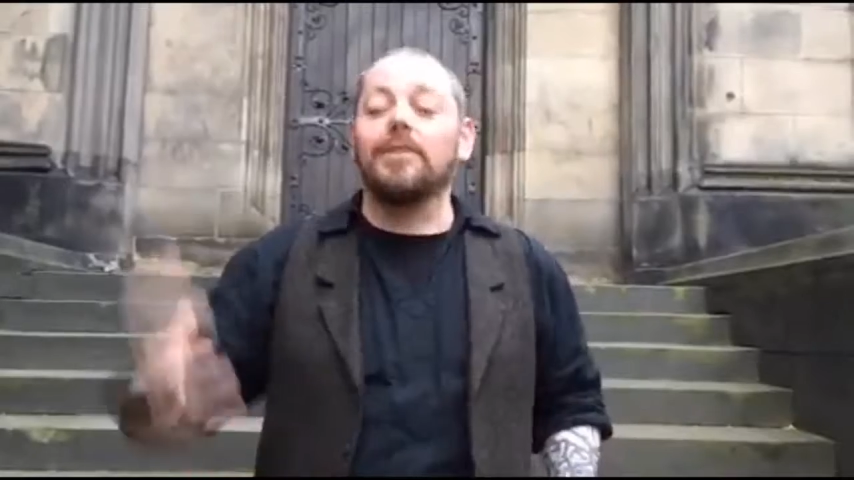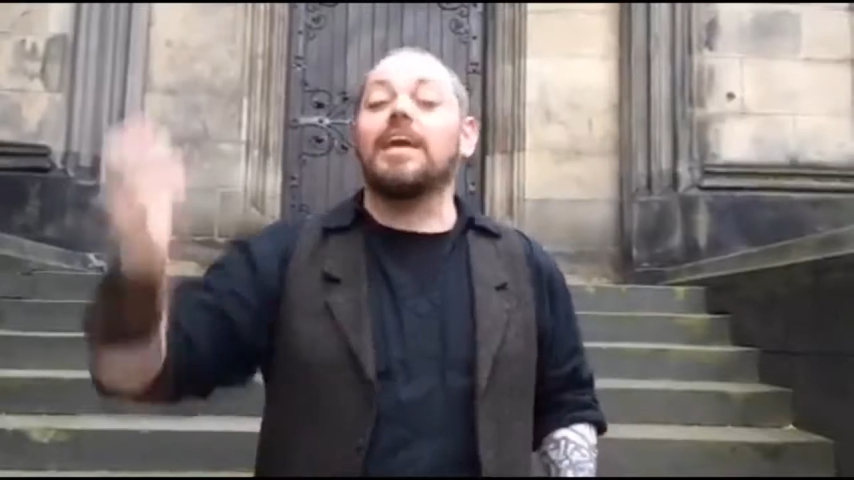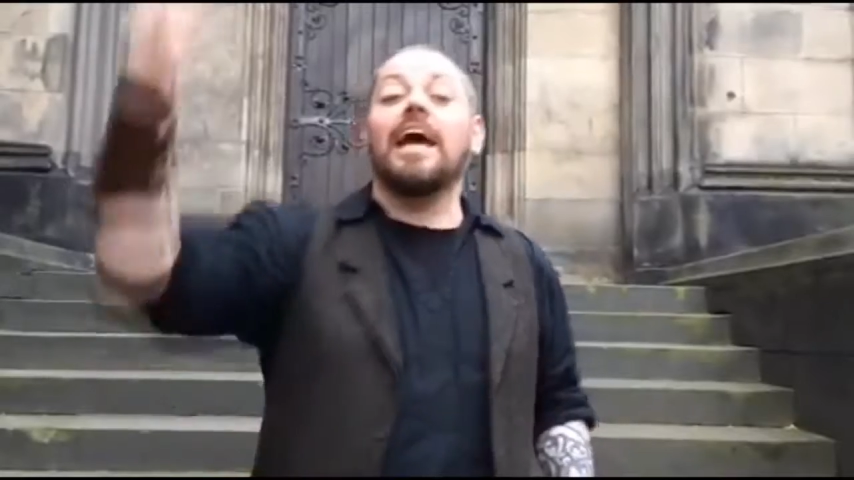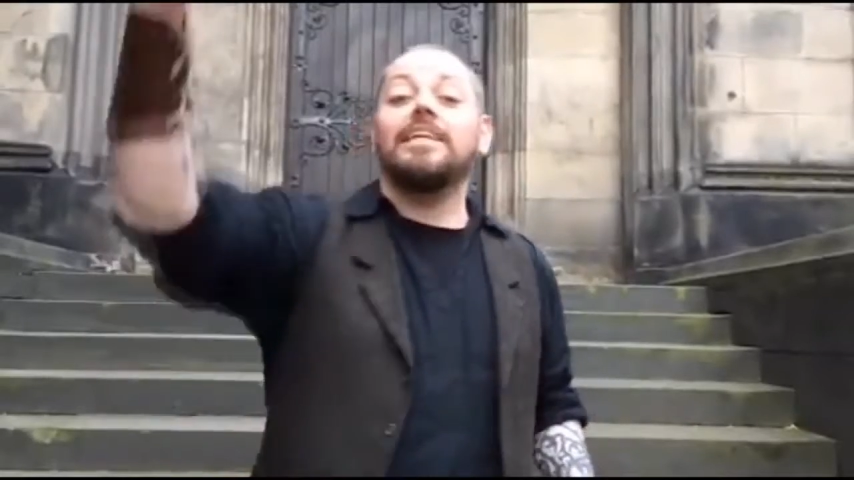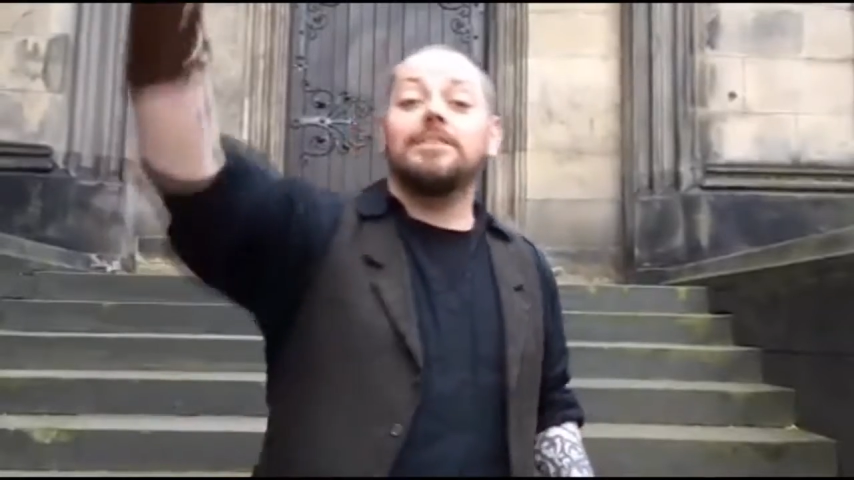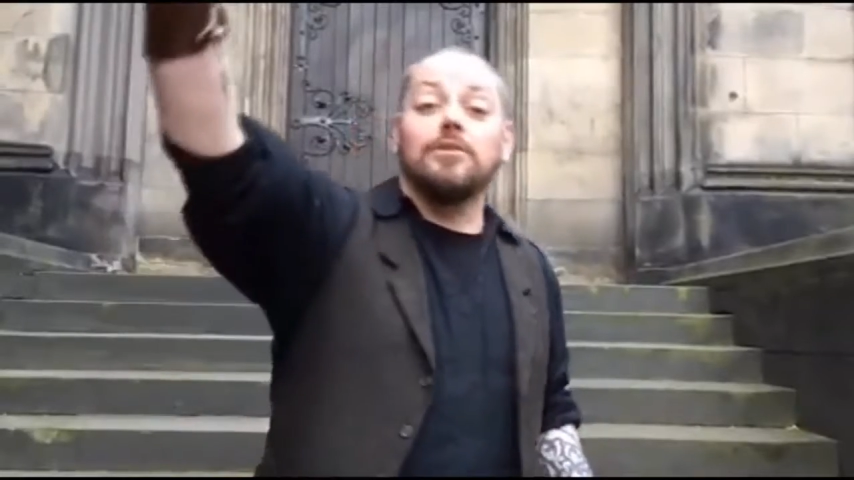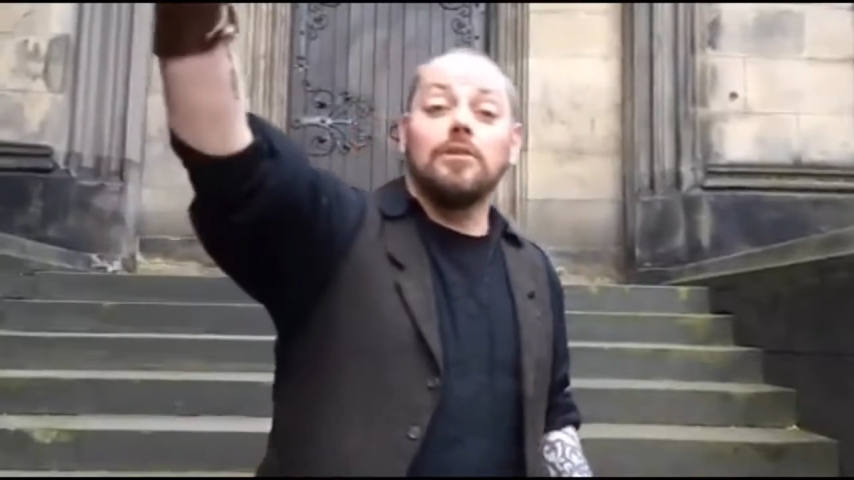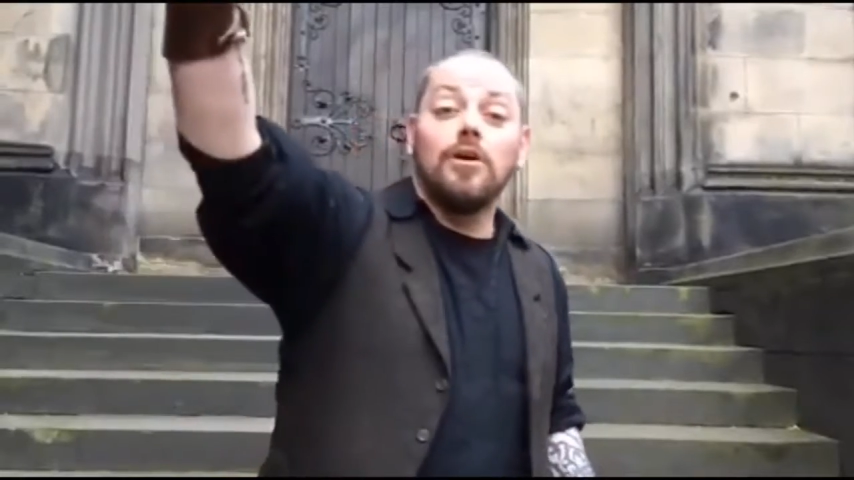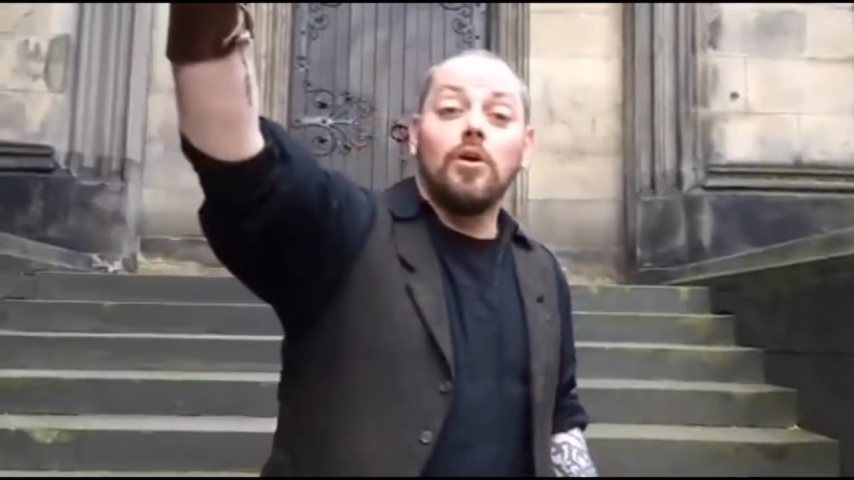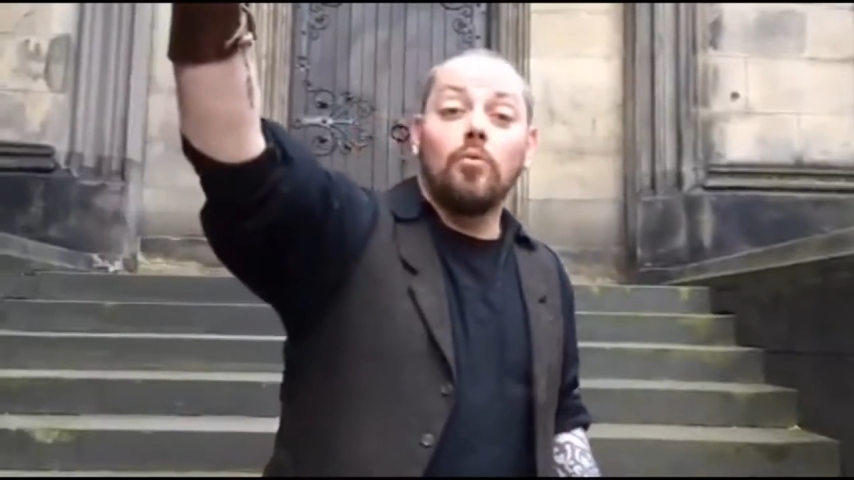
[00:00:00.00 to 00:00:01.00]
The castle
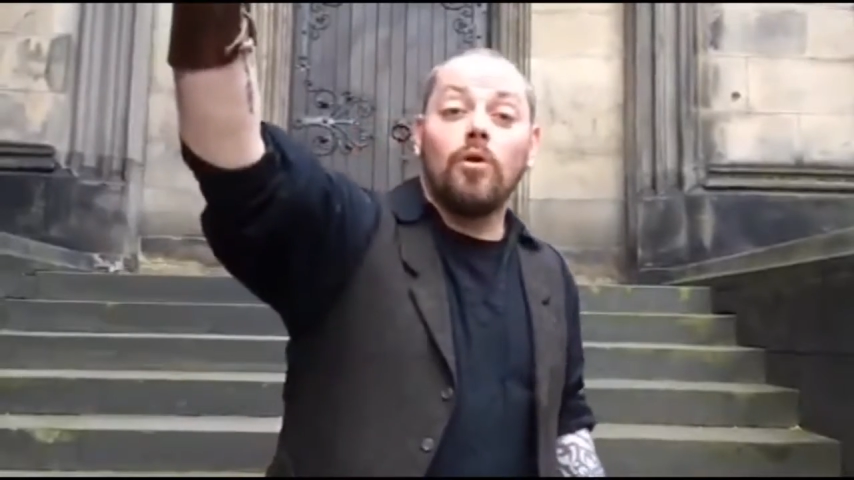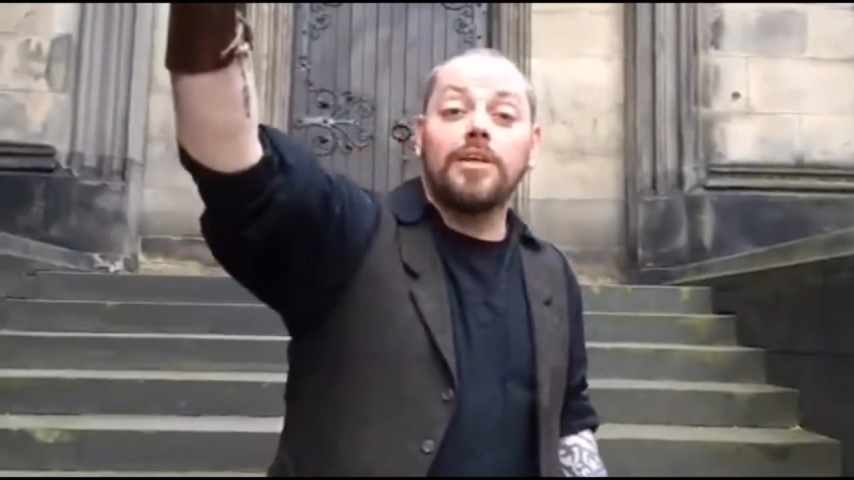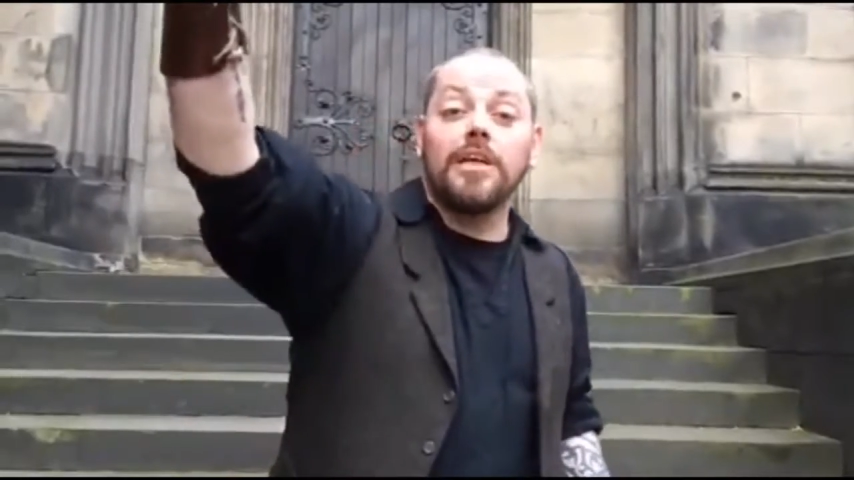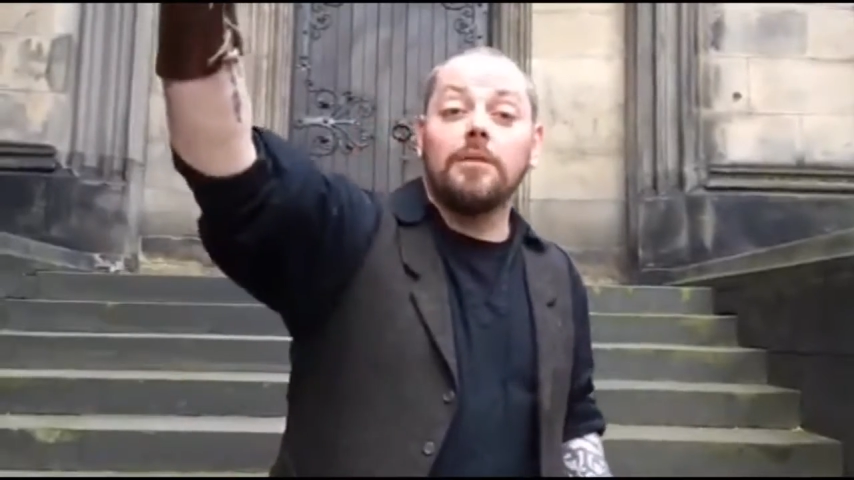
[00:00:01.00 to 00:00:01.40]
walking